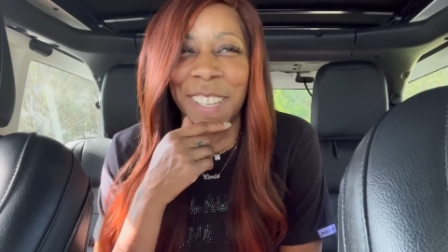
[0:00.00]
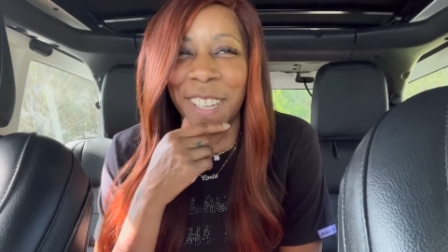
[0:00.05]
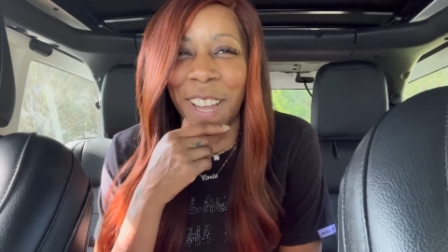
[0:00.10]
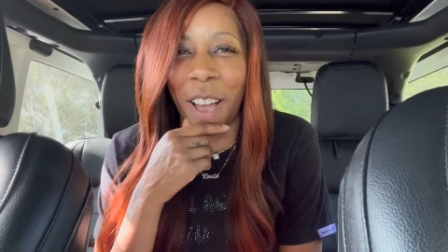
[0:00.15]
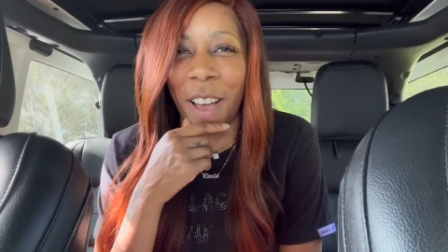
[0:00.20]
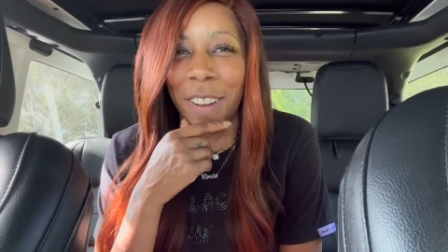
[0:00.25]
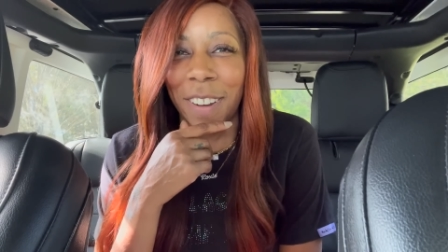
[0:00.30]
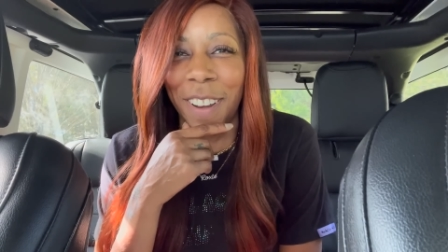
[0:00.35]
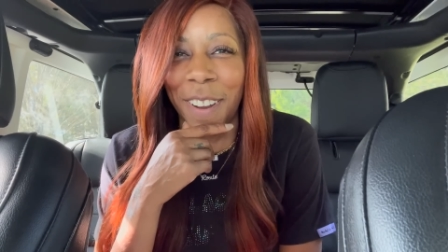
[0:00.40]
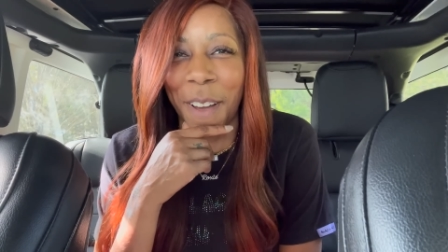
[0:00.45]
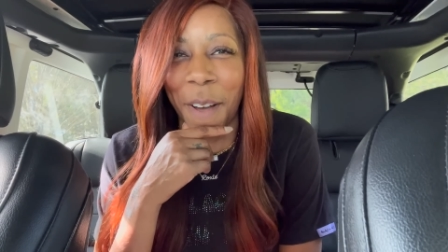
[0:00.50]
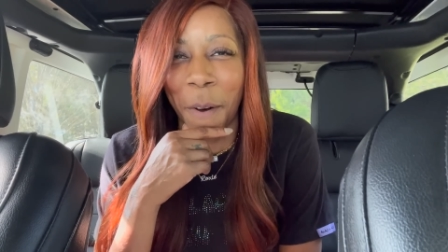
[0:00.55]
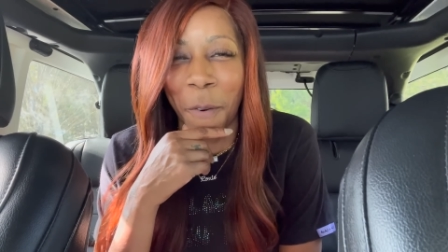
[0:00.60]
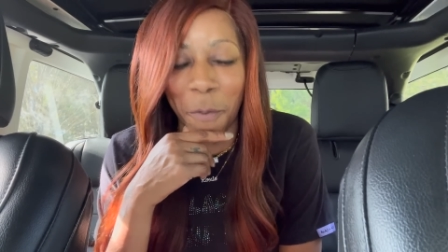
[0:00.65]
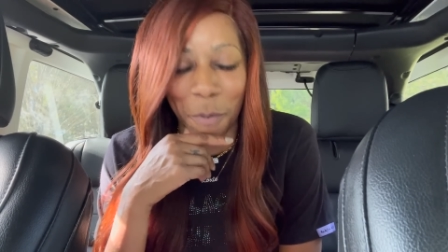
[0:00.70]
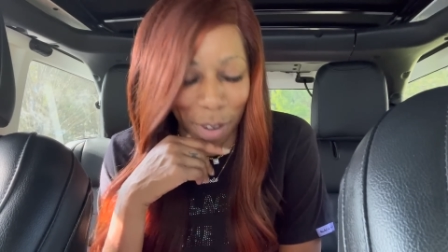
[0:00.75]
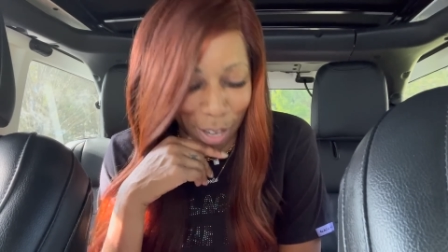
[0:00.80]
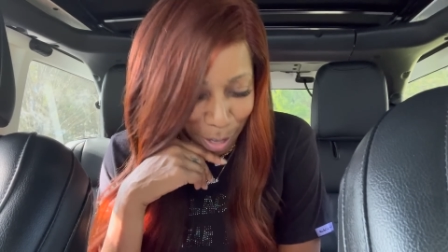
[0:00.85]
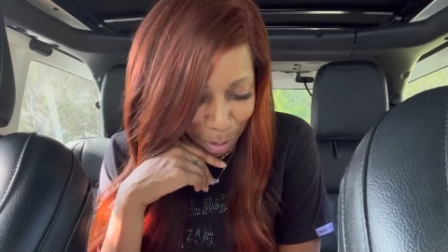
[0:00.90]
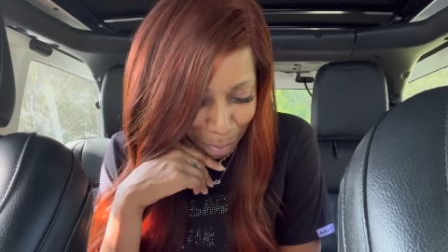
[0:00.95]
Y'all know
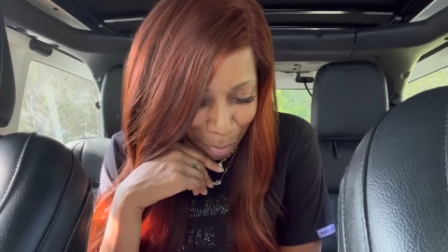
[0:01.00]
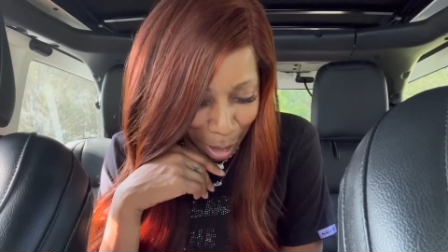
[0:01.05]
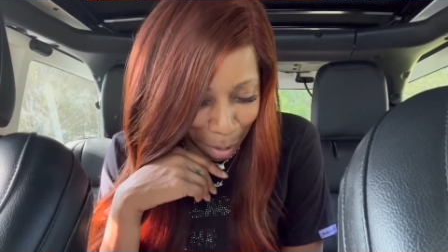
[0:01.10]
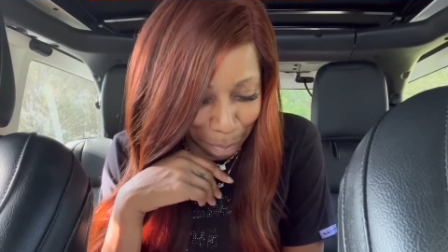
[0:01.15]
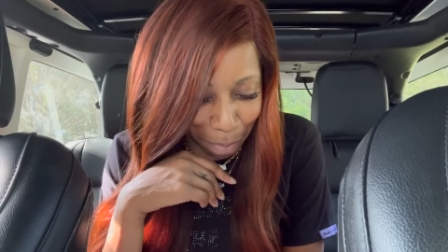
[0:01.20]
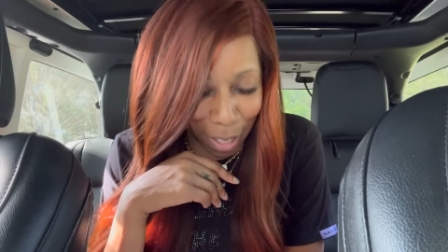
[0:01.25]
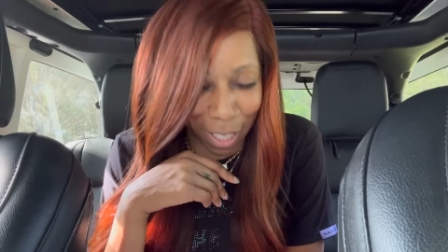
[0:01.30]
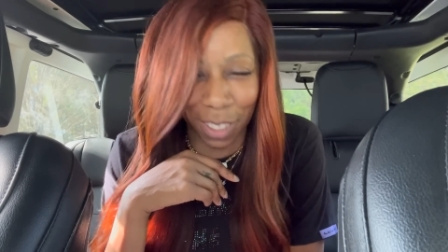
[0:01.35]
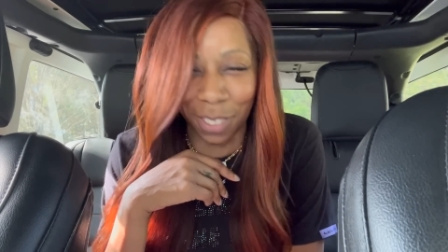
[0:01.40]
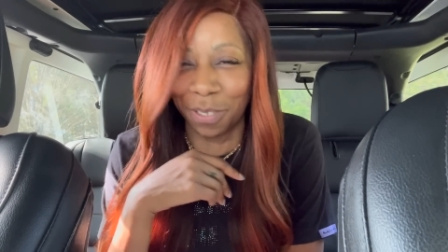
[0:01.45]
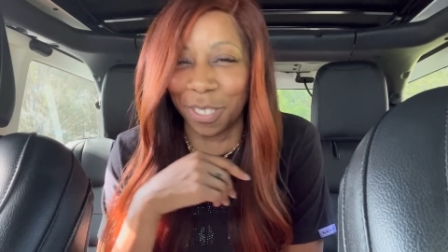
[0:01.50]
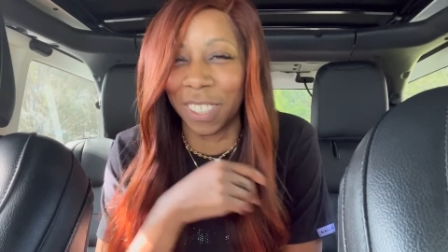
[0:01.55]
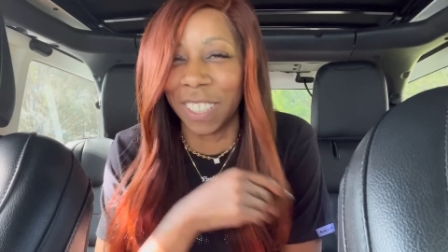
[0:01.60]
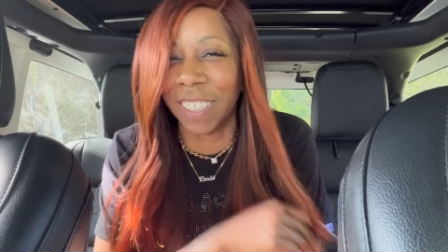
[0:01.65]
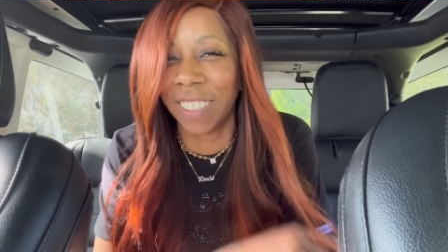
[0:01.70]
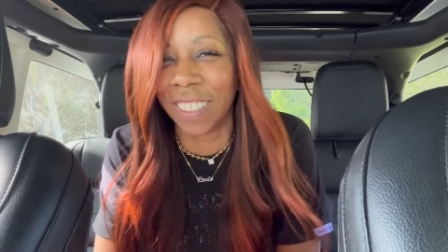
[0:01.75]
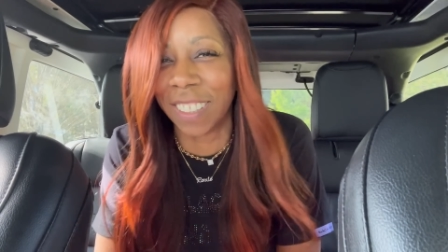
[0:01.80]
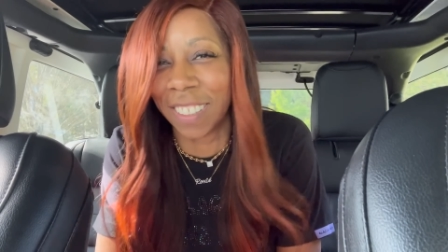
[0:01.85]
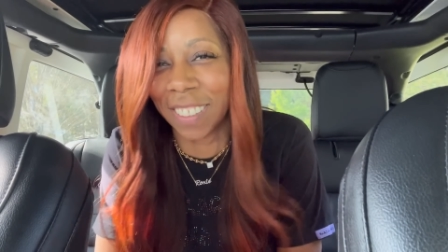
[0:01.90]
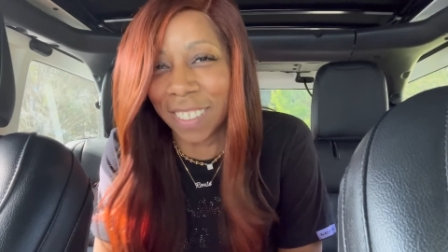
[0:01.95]
one of my best
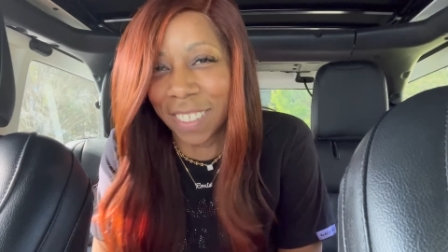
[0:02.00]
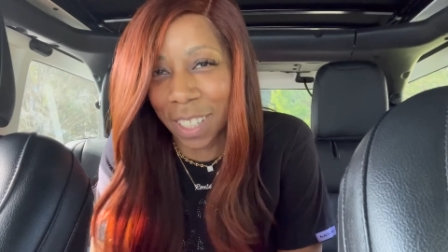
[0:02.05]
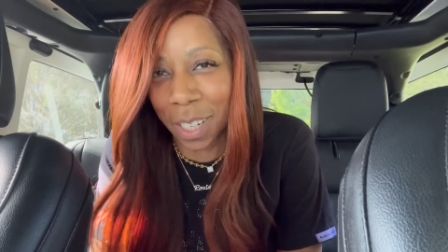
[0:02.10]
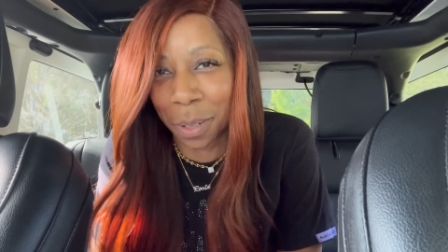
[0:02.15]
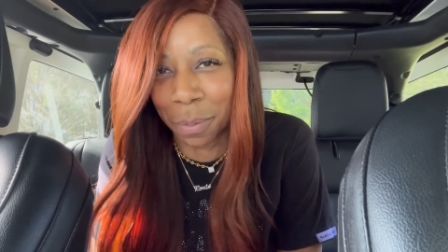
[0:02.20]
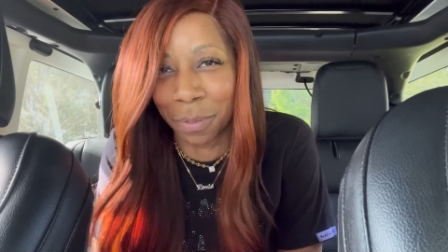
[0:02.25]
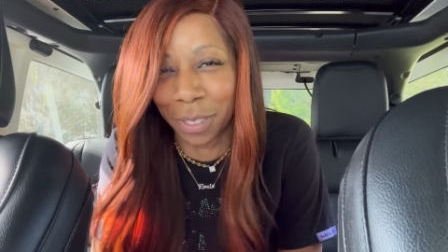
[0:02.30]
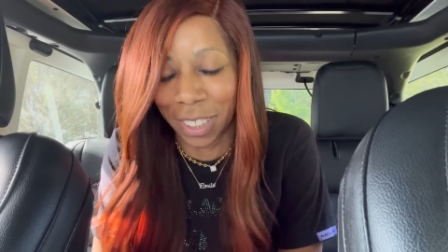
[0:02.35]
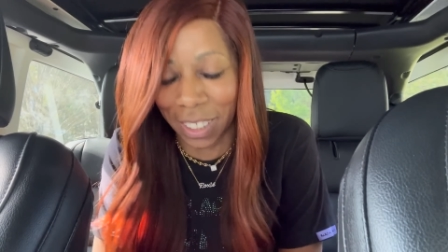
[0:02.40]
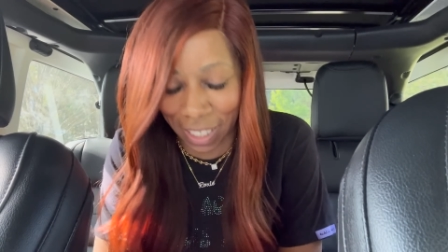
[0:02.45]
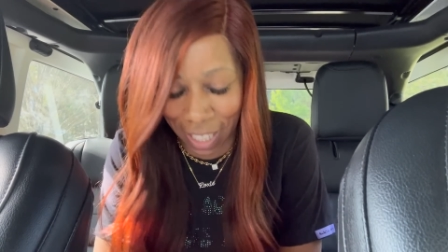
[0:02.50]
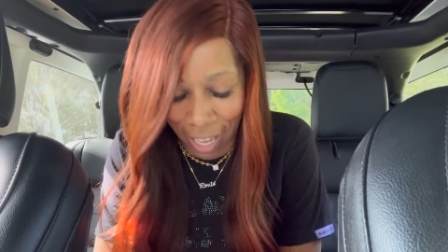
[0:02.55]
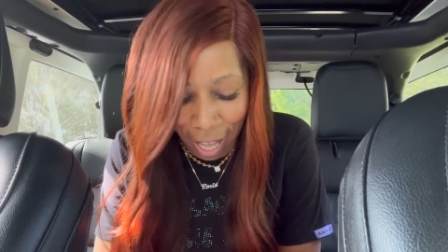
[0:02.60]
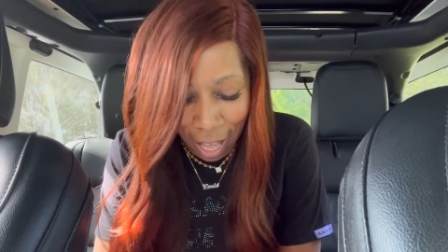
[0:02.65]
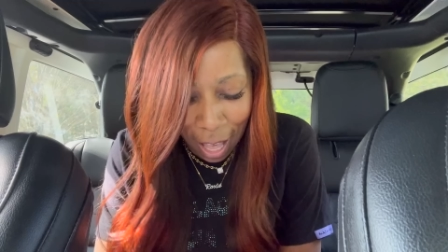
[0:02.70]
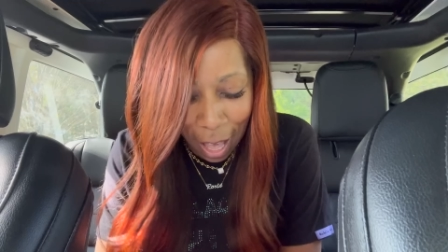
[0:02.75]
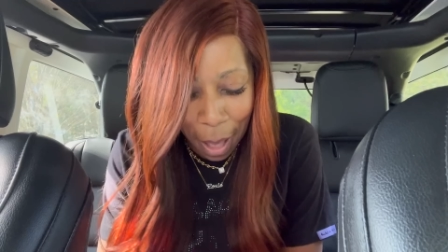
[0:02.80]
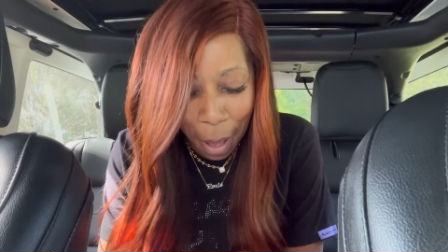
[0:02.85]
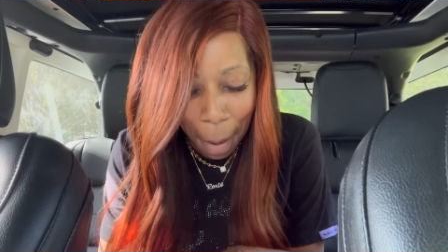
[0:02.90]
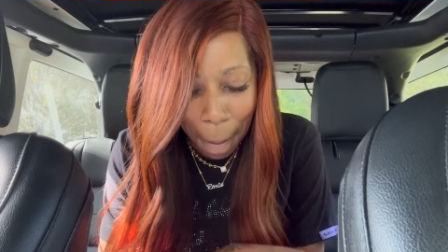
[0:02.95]
friends is Deborah.
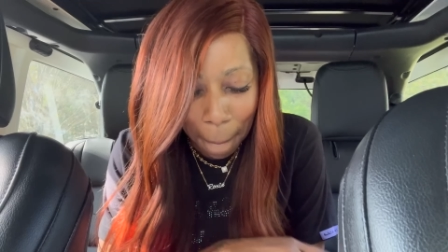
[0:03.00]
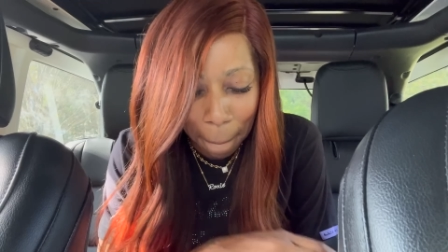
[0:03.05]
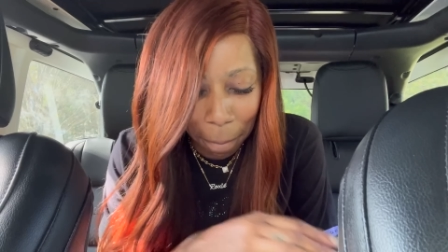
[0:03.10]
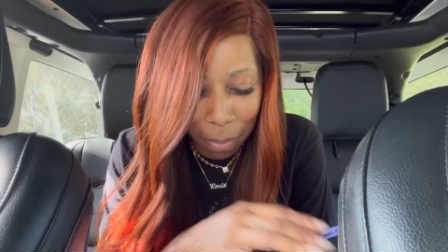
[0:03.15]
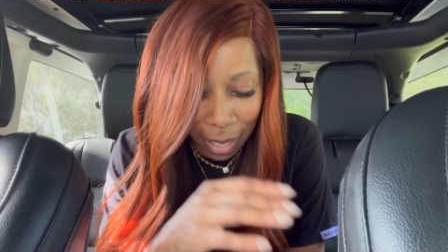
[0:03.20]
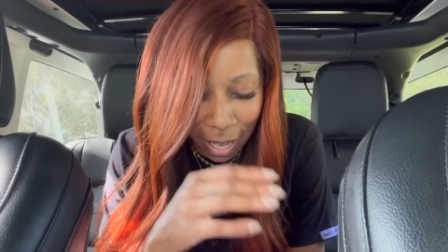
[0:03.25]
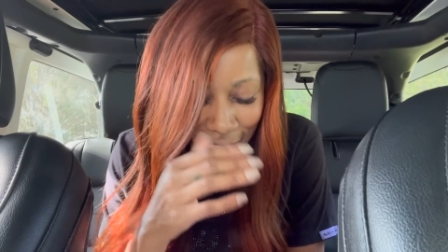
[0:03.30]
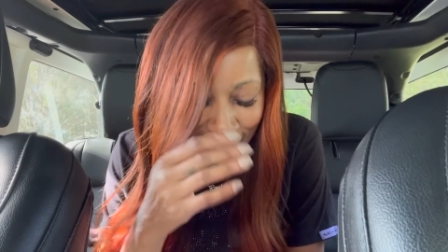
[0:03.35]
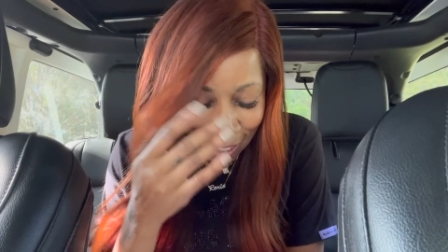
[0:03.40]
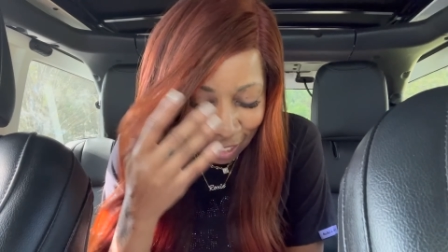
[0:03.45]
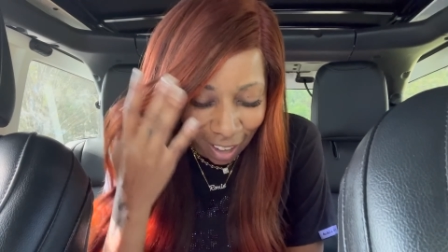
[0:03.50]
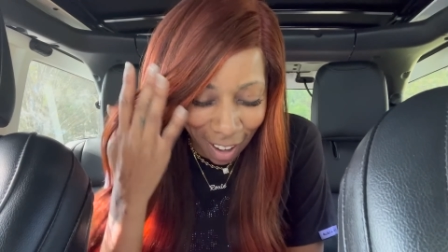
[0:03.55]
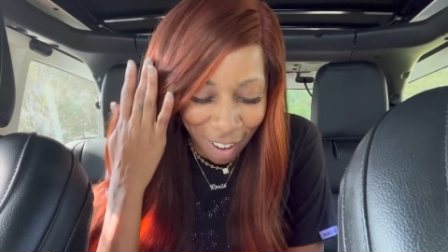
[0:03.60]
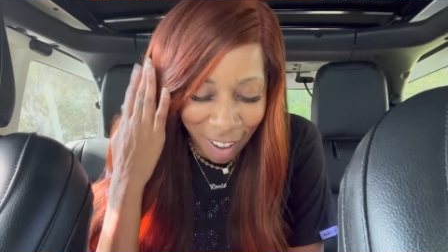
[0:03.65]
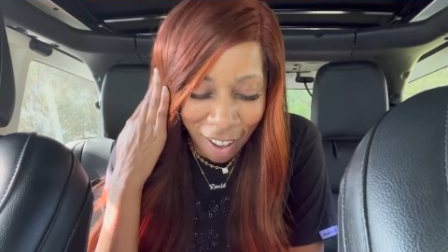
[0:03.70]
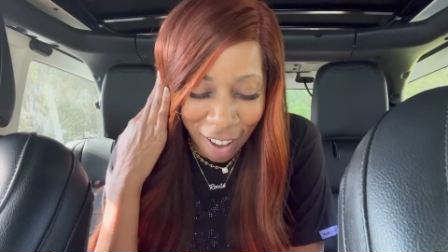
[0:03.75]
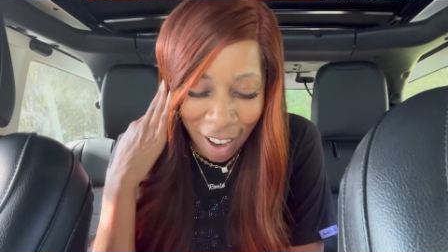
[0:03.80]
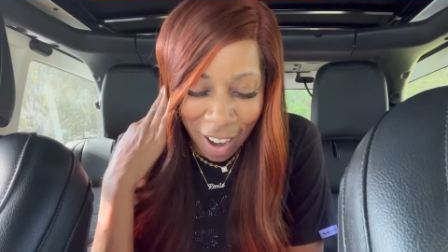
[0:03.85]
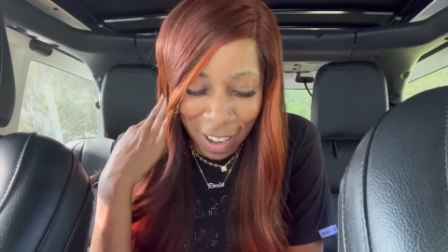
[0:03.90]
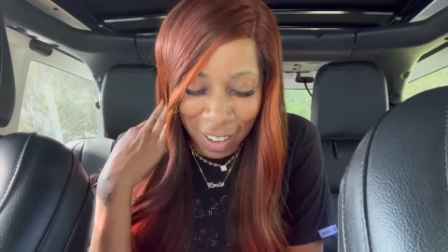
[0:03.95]
Bless her
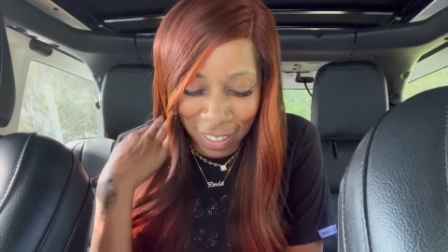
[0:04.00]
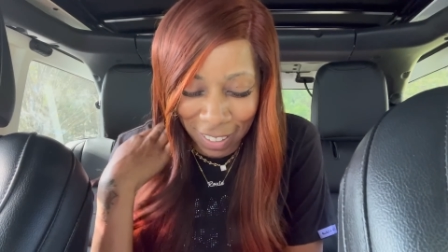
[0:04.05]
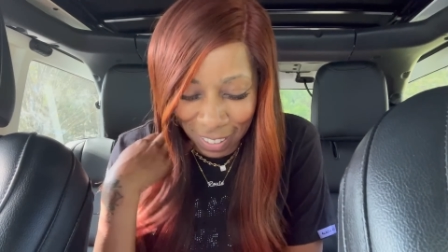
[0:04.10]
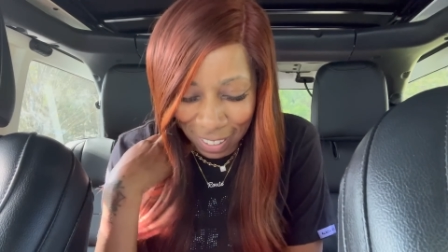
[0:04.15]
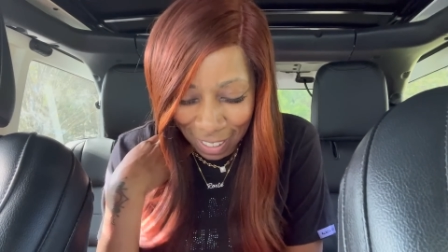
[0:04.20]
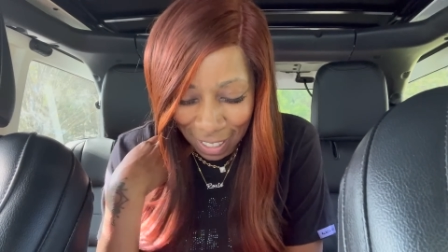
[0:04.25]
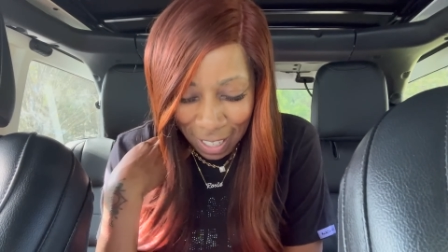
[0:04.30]
heart.